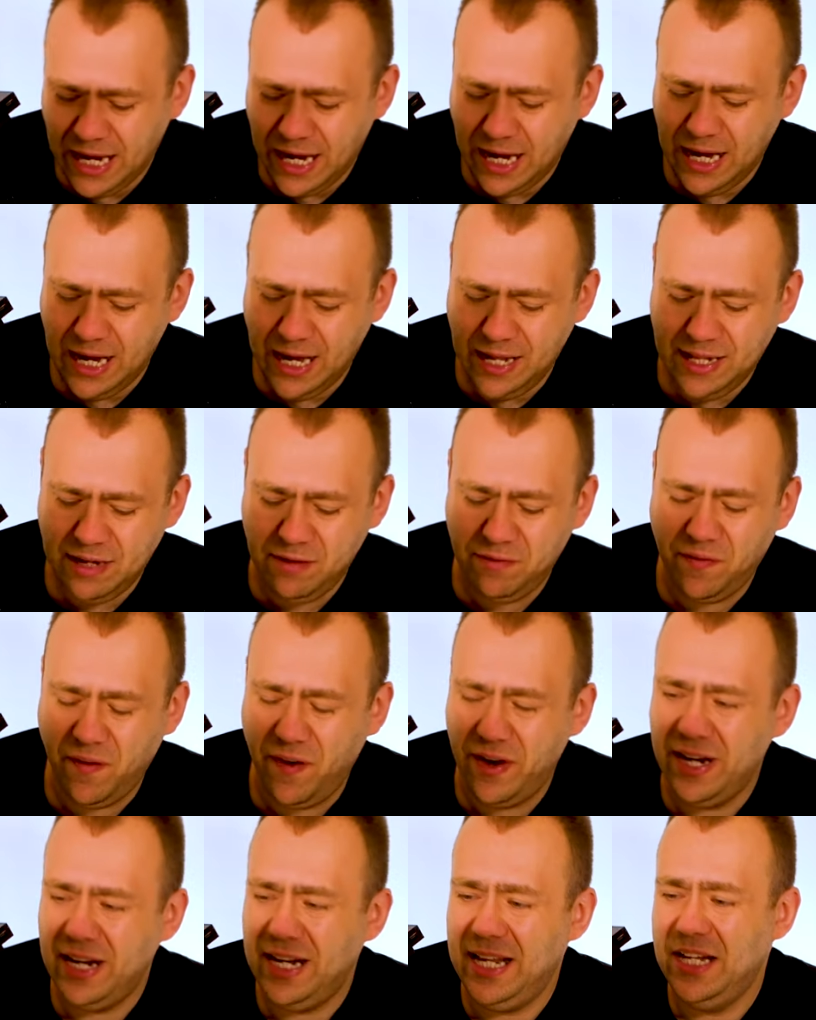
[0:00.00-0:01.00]
Uh, then
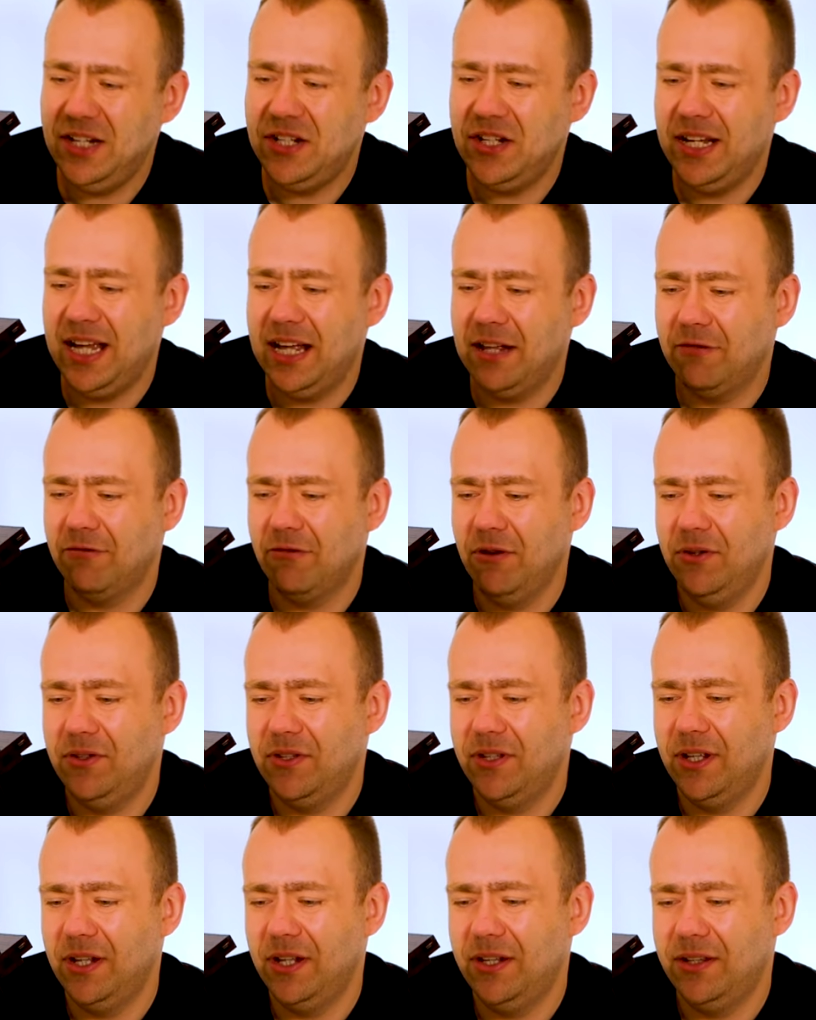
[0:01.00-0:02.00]
finally, as you get through
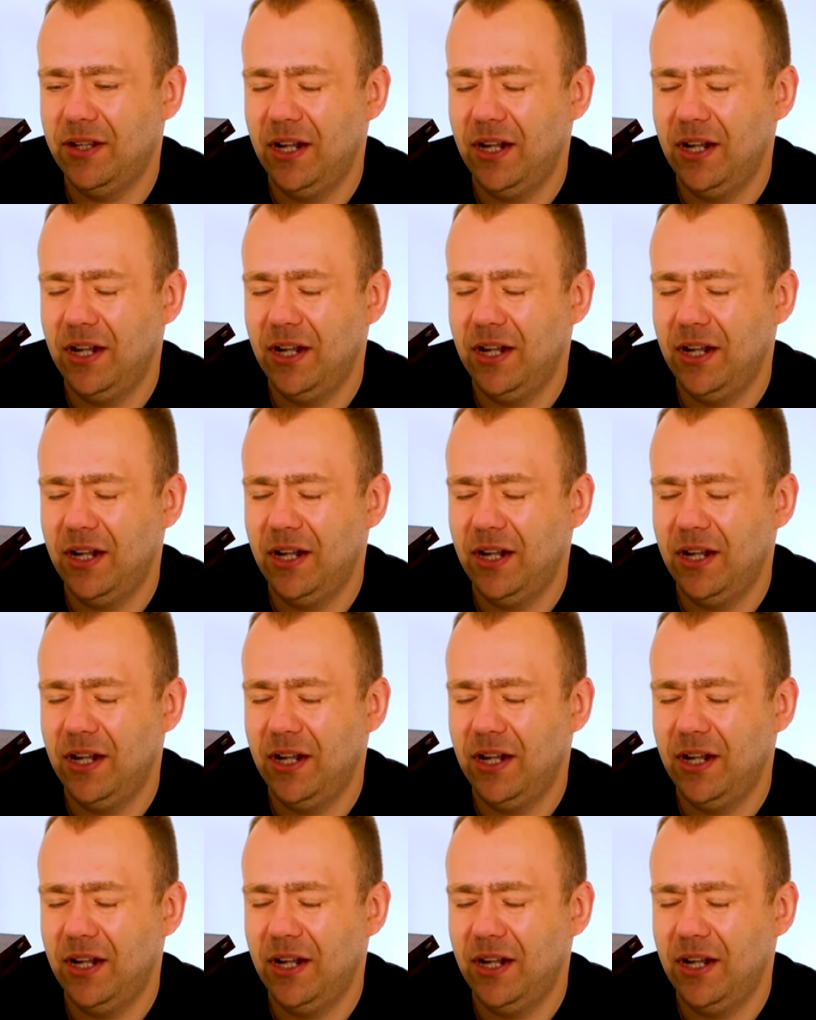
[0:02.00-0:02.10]
to the,